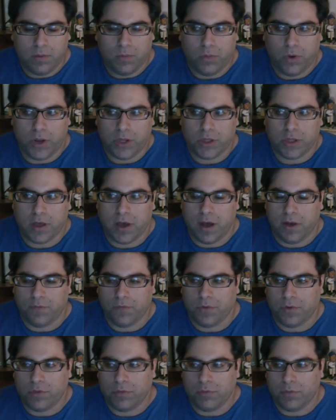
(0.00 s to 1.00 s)
press
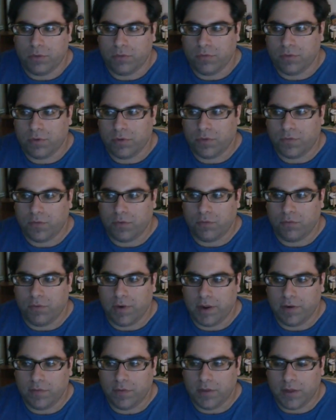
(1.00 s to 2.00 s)
conference with Christopher
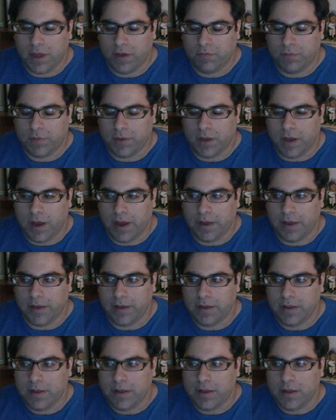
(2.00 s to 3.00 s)
Wray of the FBI,
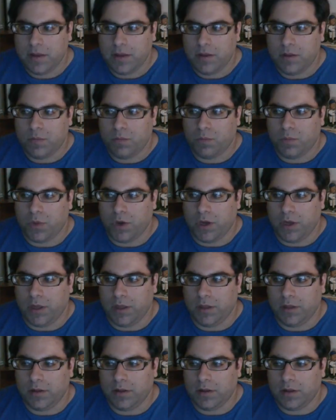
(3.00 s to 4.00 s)

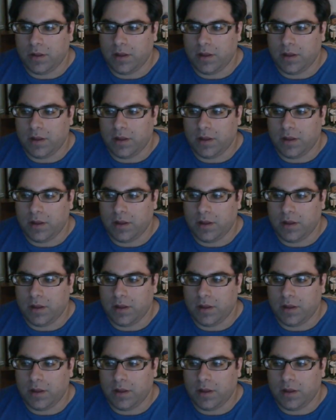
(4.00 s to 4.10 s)
but